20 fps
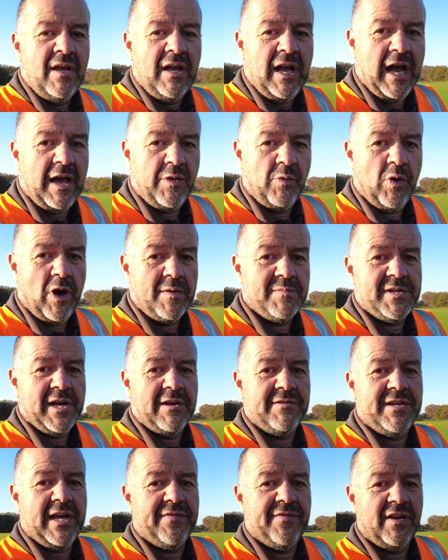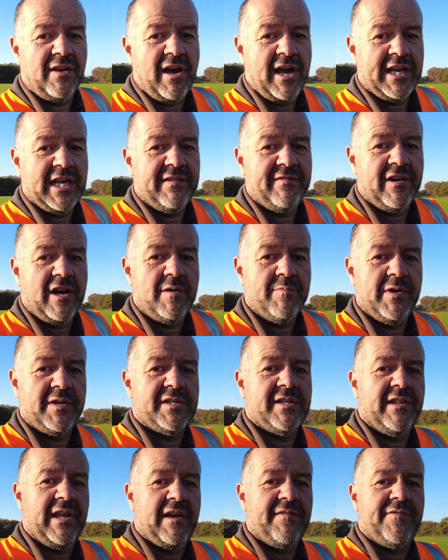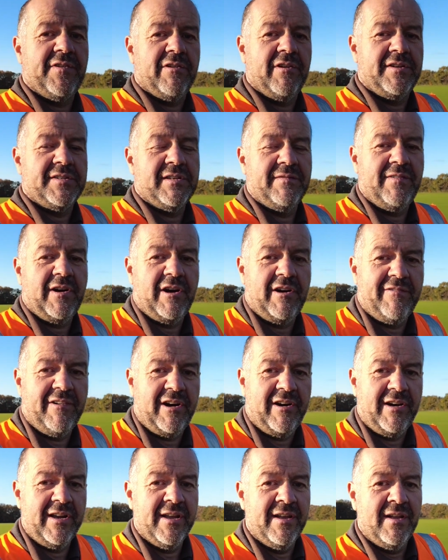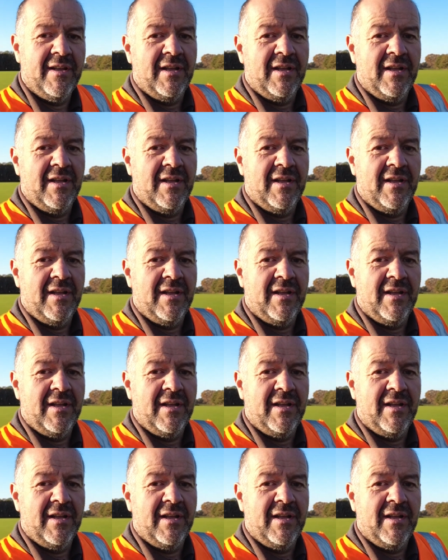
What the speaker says: The worms don't tend to like it very much, so therefore it's a very